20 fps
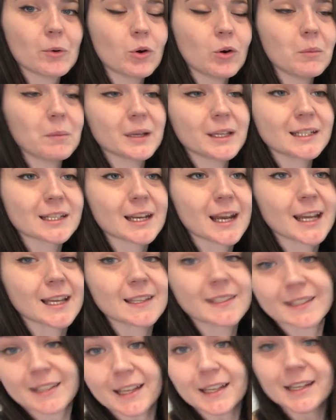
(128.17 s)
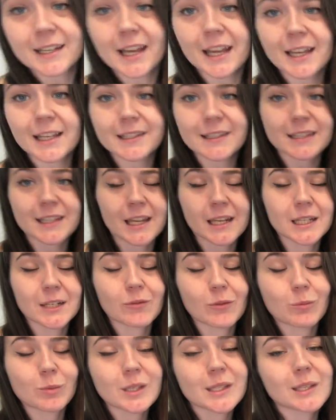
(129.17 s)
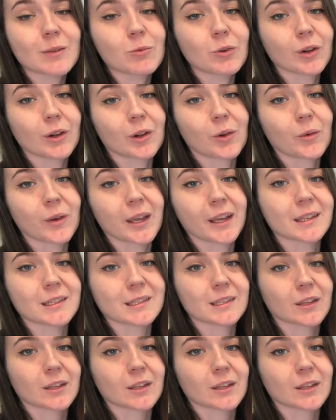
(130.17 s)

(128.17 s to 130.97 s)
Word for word: more, but today is Sunday. It's the end of a busy work week,